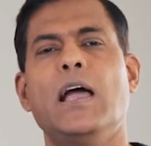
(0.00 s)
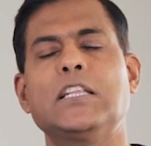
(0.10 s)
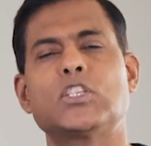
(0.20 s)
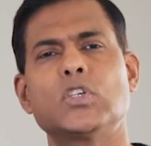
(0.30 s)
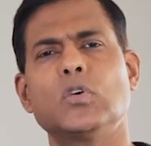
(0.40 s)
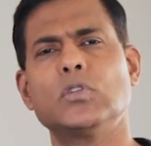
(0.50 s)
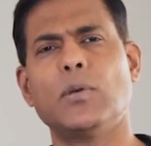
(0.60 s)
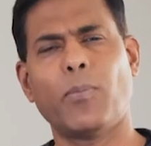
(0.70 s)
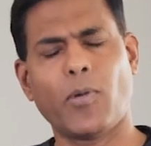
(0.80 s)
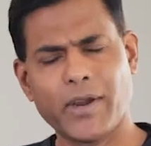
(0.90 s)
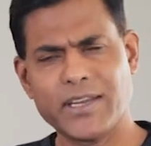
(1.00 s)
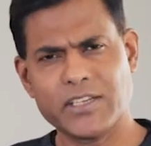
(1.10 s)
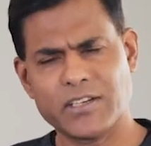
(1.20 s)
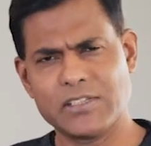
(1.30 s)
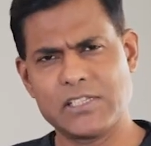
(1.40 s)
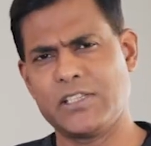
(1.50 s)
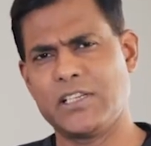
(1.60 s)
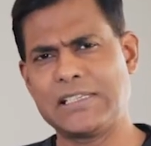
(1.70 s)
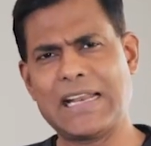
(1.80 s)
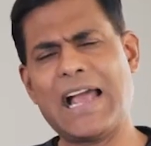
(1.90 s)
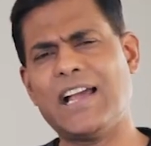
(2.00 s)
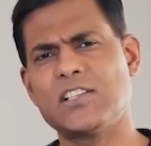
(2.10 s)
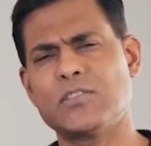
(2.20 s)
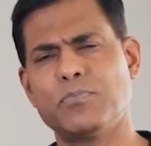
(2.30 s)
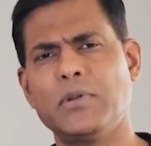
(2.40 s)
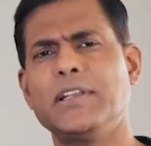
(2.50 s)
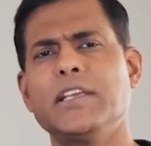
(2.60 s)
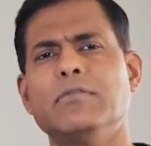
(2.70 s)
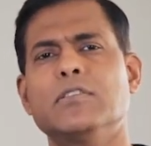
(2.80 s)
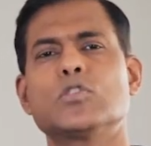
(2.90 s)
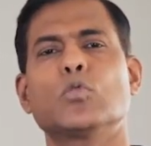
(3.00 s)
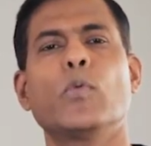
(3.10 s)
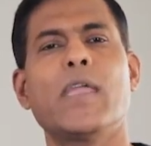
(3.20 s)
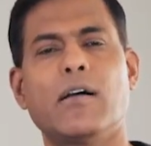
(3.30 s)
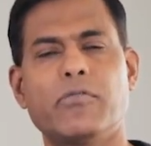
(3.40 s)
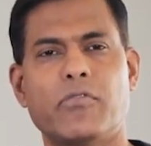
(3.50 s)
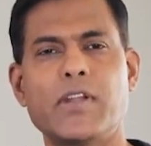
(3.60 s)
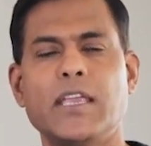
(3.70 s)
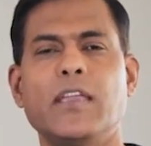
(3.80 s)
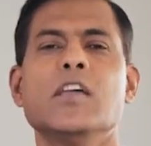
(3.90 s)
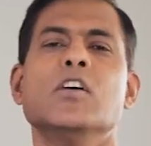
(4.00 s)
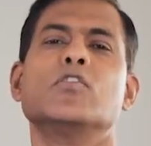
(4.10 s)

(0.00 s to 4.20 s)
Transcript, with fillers: And so the point here is this, that as believers, we are free